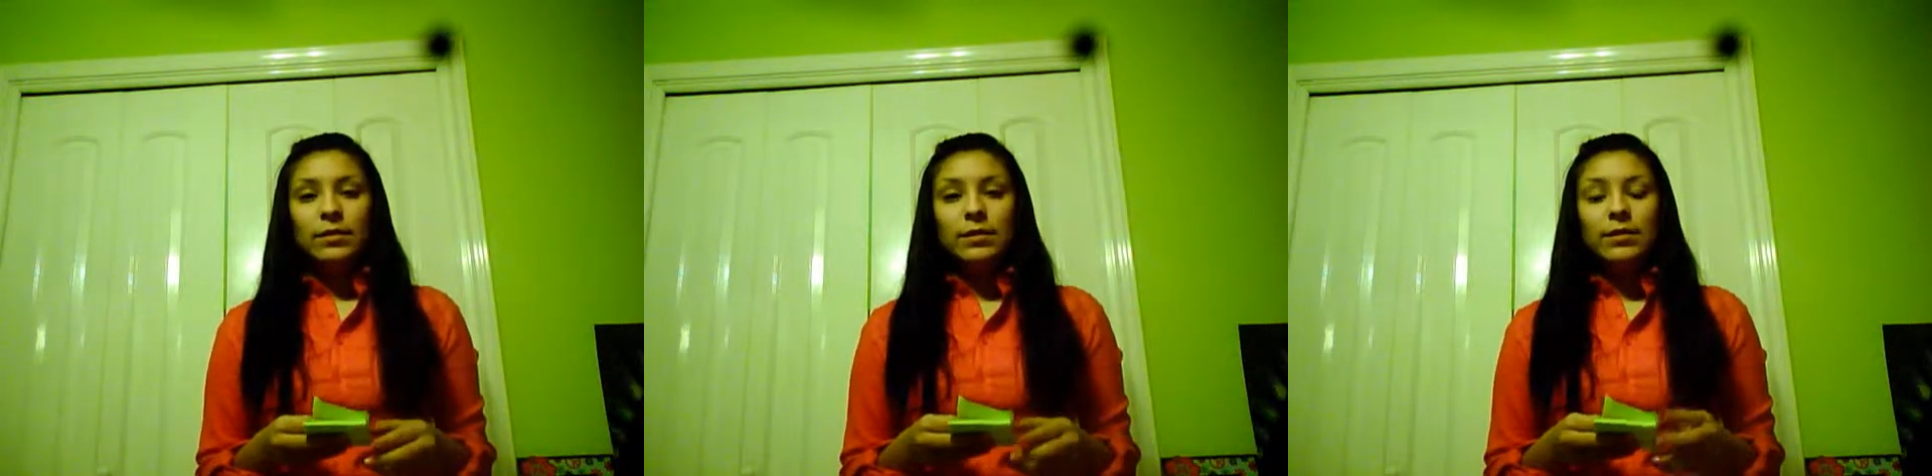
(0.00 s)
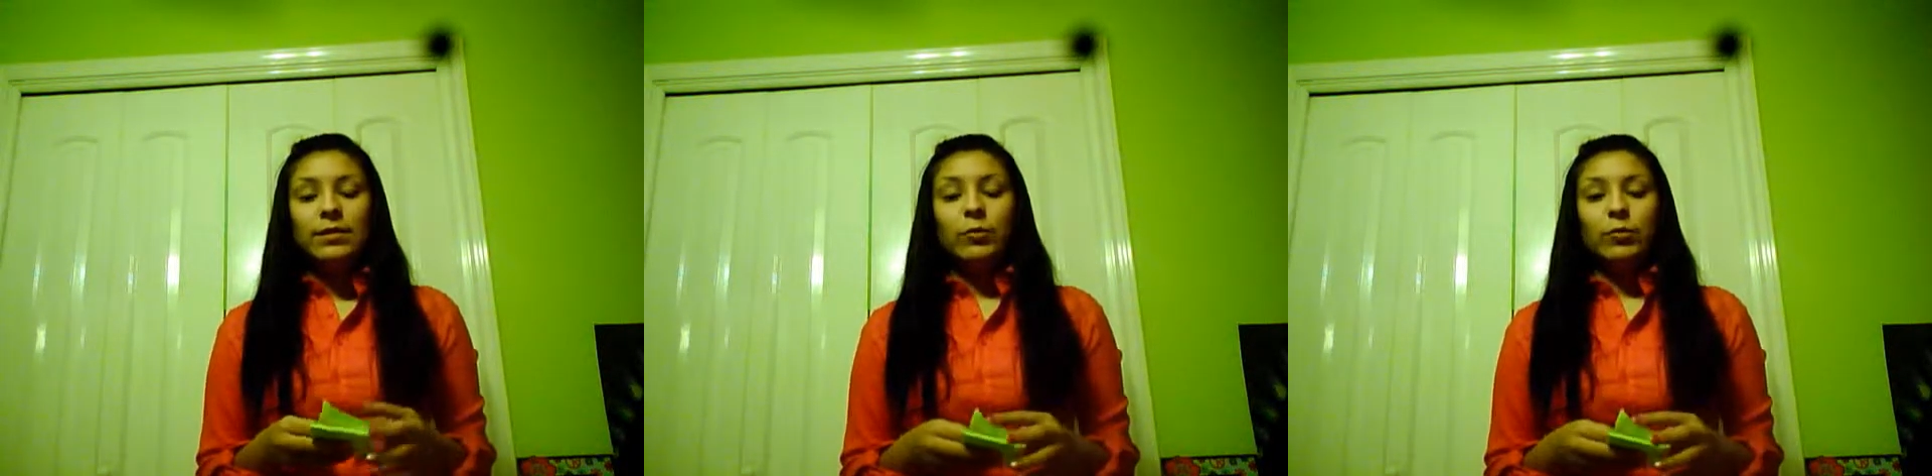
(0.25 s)

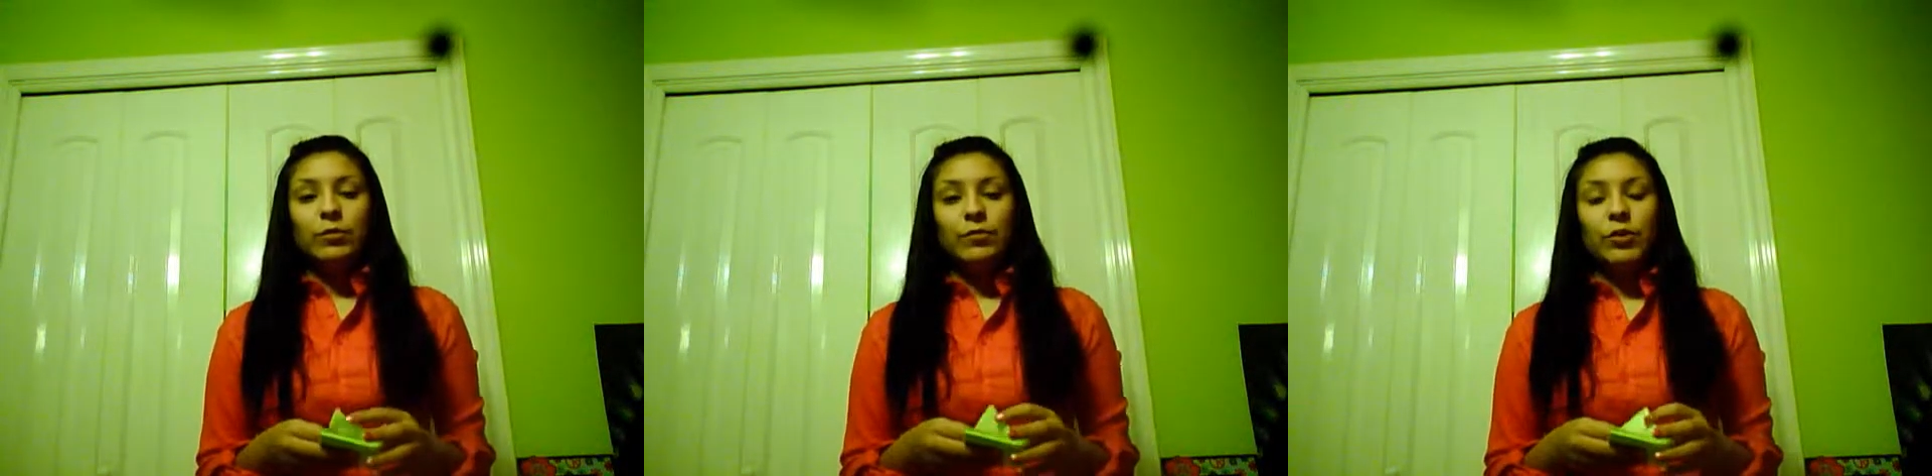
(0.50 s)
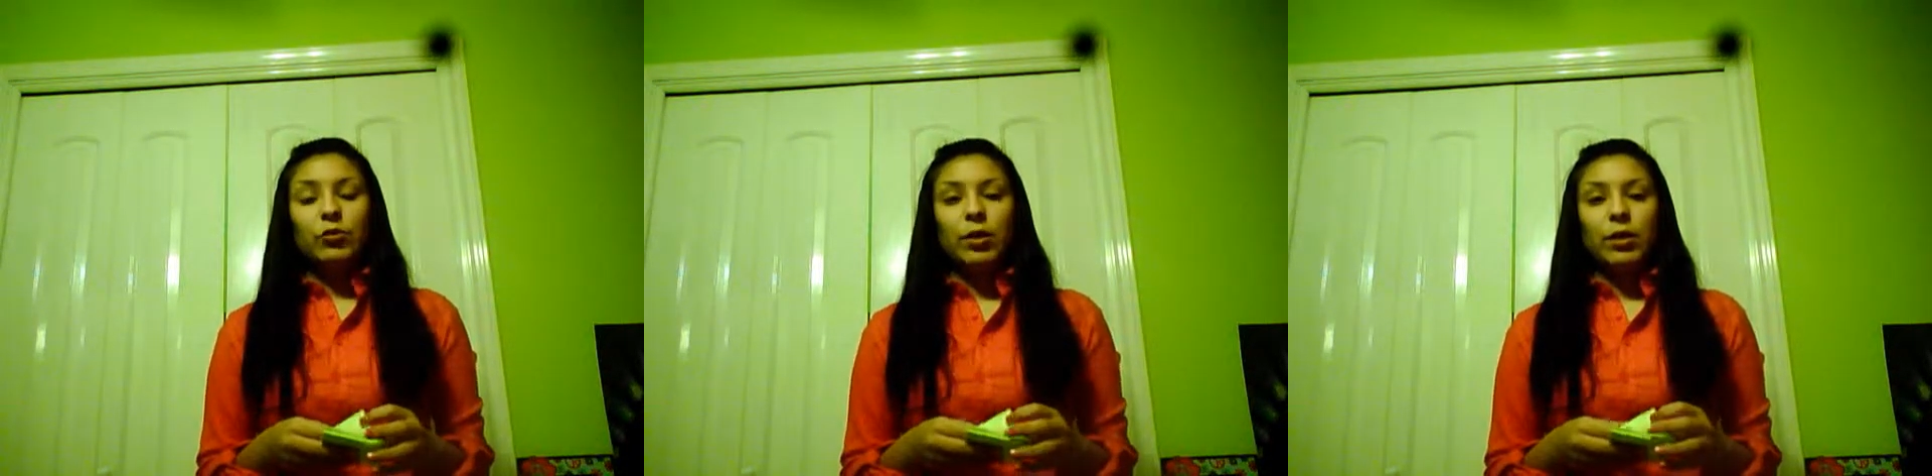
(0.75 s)
since it was
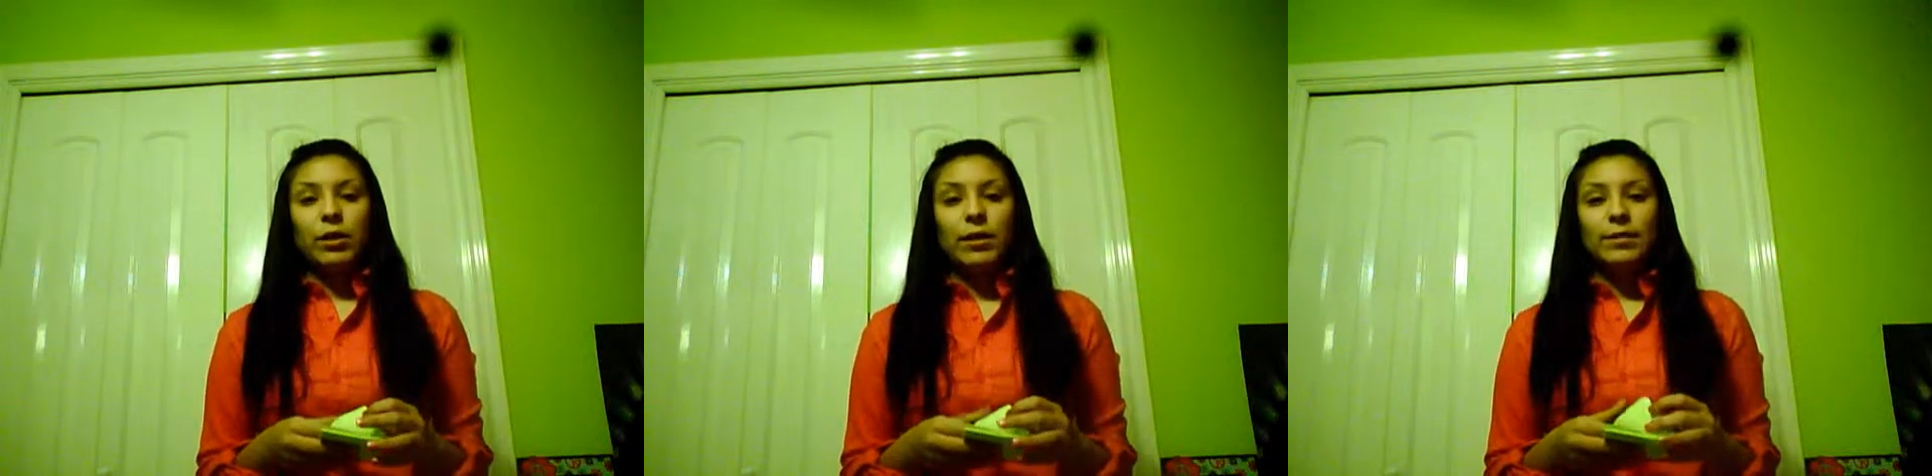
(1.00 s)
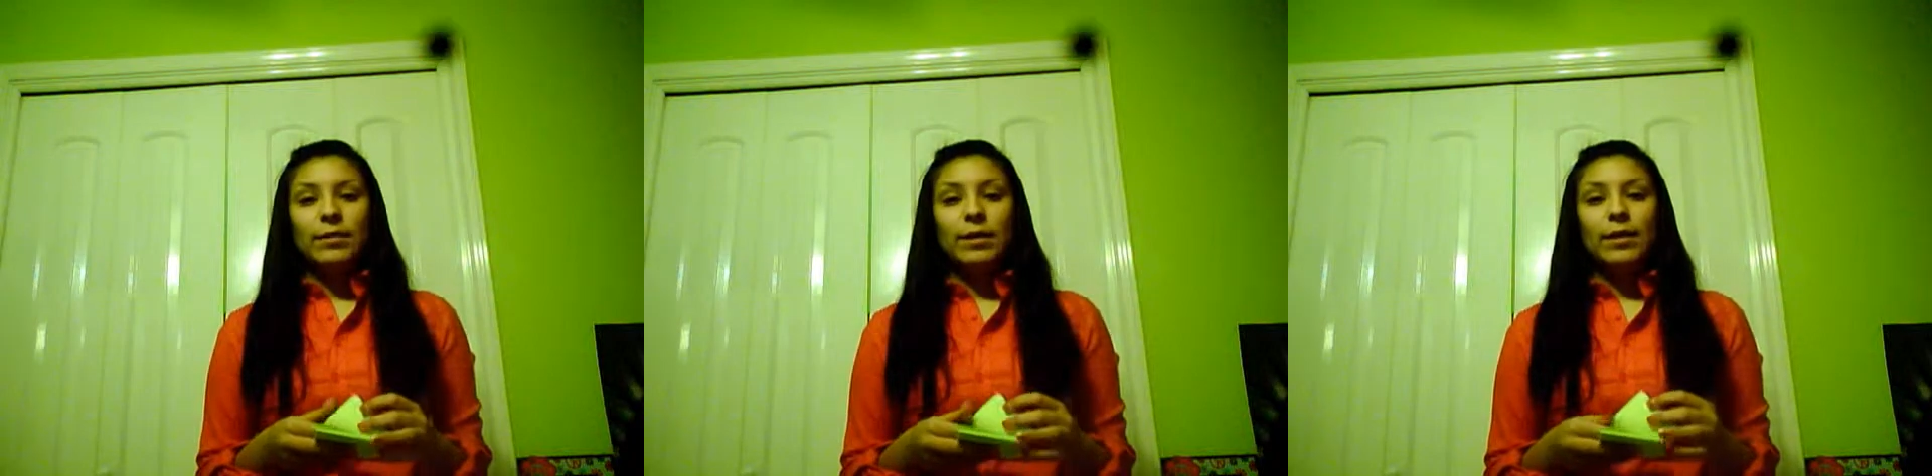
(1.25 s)
first recognized